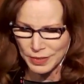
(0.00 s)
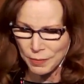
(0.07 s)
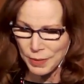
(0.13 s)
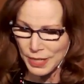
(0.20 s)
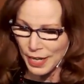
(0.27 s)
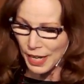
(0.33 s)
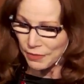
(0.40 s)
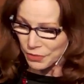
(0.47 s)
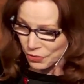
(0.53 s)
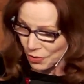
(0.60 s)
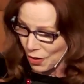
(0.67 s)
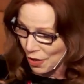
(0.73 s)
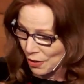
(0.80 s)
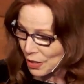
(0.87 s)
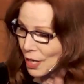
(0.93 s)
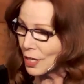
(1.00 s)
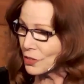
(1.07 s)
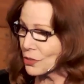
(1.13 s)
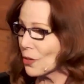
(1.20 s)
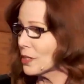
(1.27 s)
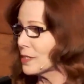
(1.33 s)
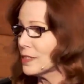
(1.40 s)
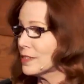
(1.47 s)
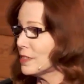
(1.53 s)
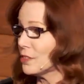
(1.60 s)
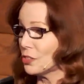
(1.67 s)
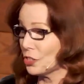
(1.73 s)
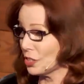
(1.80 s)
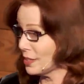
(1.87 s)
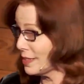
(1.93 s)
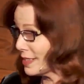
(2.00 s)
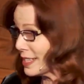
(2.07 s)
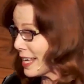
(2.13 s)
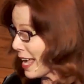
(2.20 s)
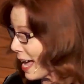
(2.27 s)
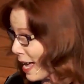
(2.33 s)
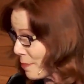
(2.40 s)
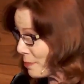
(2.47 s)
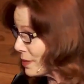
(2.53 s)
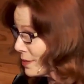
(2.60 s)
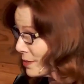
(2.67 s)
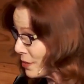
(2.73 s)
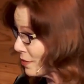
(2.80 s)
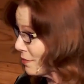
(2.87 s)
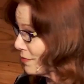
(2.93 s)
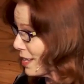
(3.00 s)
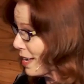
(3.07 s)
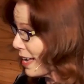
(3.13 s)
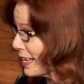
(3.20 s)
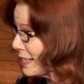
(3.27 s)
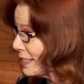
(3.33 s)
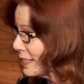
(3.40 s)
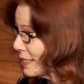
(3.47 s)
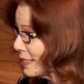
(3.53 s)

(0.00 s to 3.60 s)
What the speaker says: I mean, after all, darkness is just the absence of light.